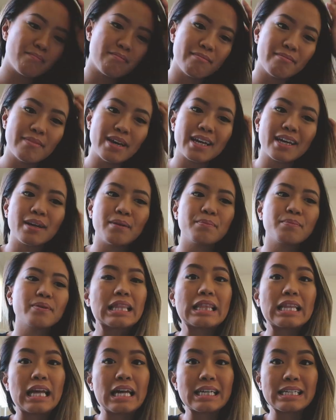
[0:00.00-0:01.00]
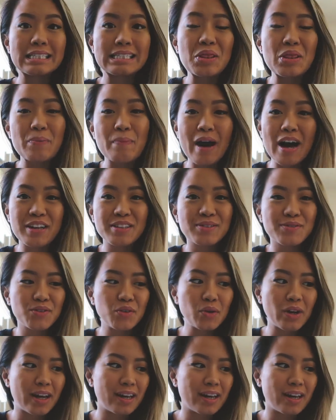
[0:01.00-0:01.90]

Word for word: makeup less the past few